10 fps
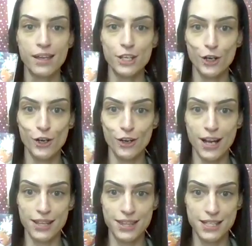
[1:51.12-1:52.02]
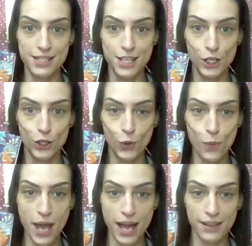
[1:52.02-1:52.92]
your girl got this new
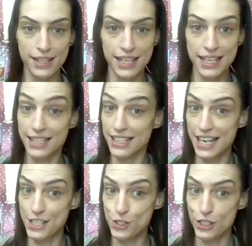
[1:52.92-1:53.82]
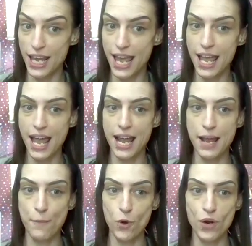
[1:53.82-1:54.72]
palette in yesterday. I
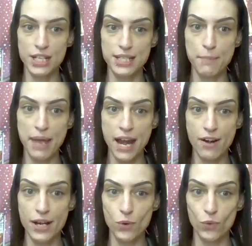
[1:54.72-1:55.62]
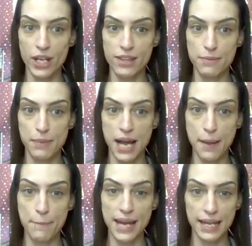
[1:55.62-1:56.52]
am going to pair it with
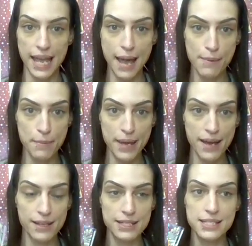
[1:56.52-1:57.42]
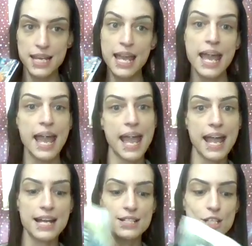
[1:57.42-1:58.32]
my Bad Habit palette
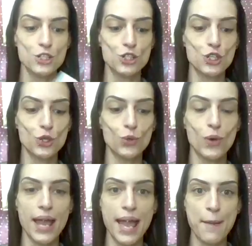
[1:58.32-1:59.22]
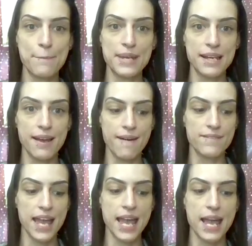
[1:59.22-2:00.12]
and do a bit
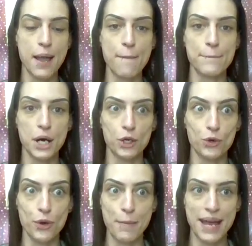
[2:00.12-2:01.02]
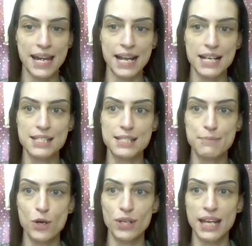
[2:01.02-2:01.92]
of a monochromatic
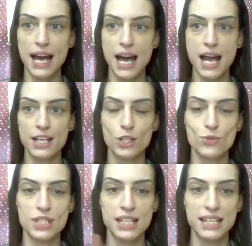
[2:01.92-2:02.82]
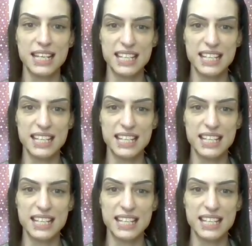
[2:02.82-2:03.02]
smoky eye using